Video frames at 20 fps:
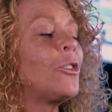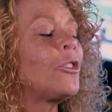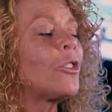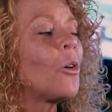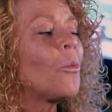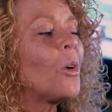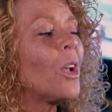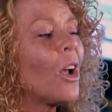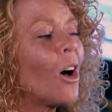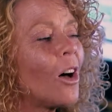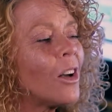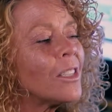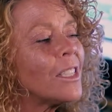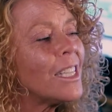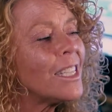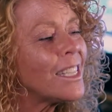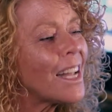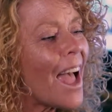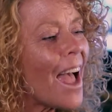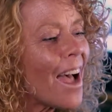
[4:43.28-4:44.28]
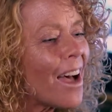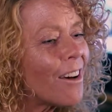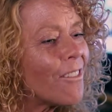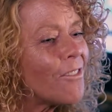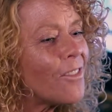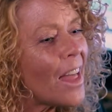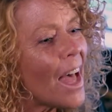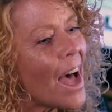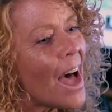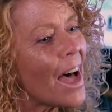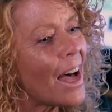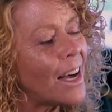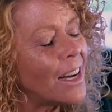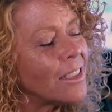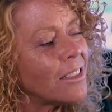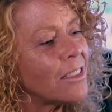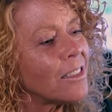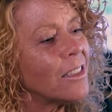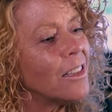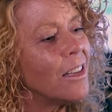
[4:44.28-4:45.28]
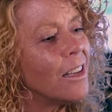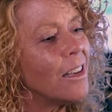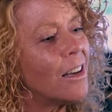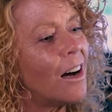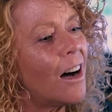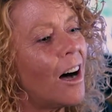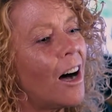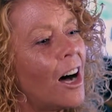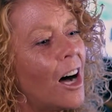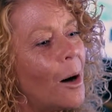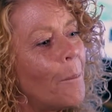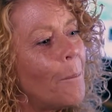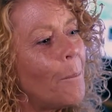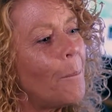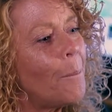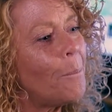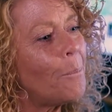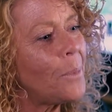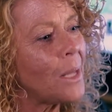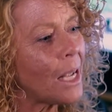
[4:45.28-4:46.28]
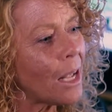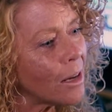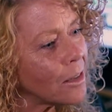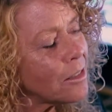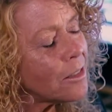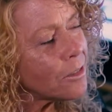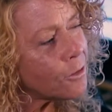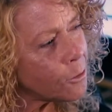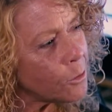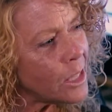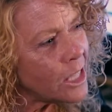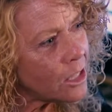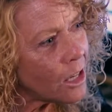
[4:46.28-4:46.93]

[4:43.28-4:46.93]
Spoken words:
So we all need to have that. Because if we